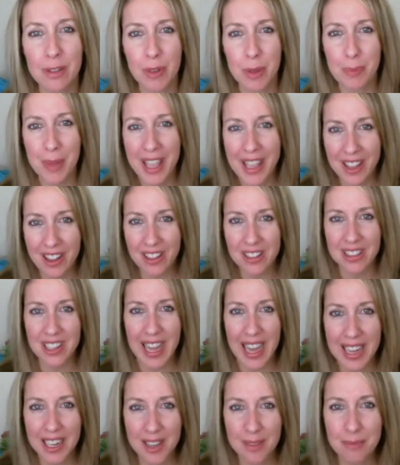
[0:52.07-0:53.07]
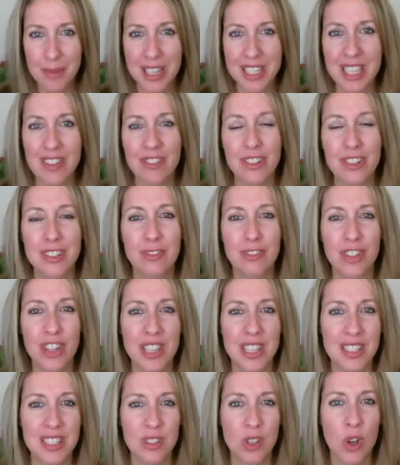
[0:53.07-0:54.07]
We pay a lot of money for
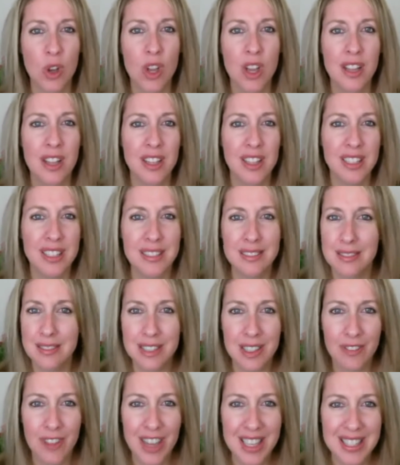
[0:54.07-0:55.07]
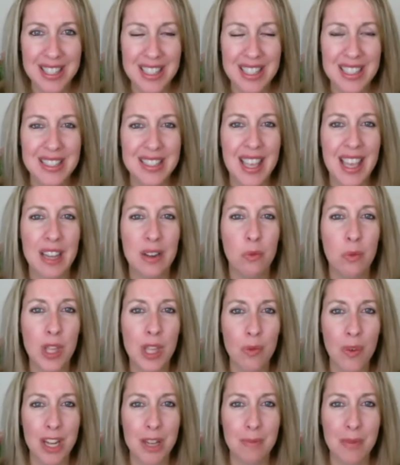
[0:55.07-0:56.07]
these devices, and
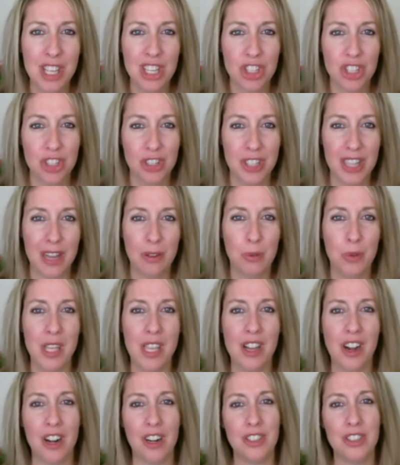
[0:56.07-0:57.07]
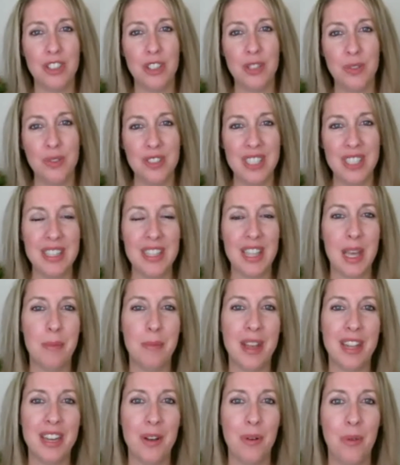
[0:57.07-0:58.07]
we want to make sure that we are using them
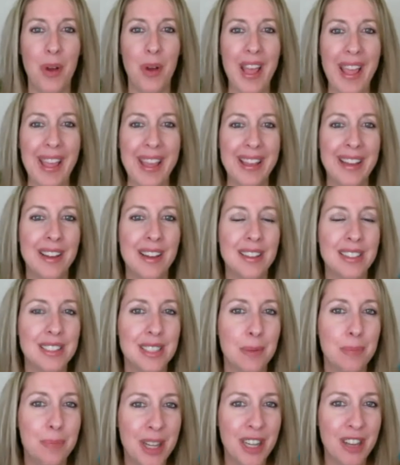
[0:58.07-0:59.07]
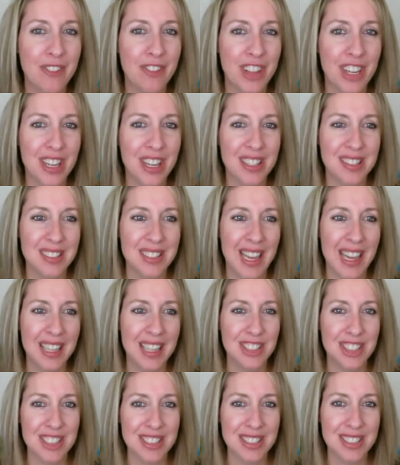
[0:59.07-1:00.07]
in a way to benefit us,
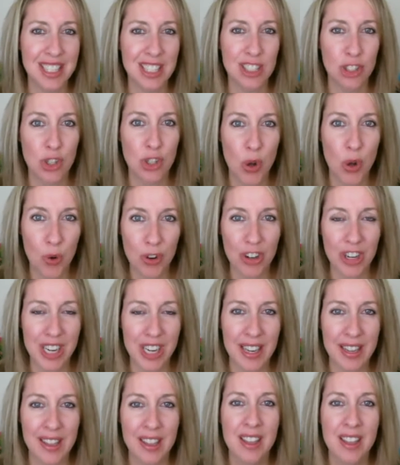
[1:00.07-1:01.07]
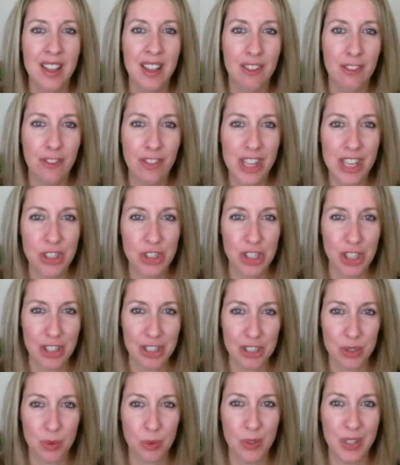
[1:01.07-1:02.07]
not just ignoring
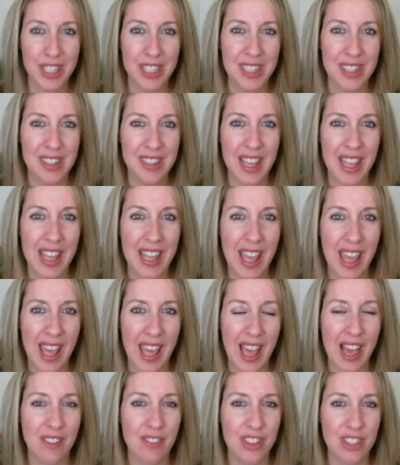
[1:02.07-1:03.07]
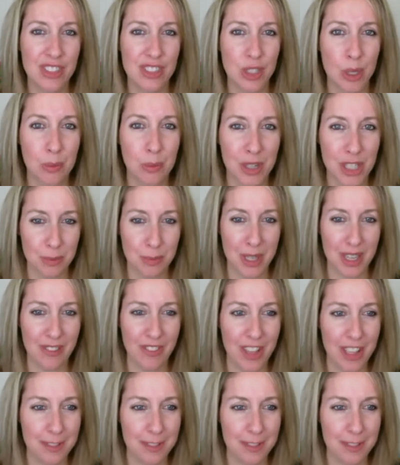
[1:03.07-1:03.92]
features when they have so much benefit.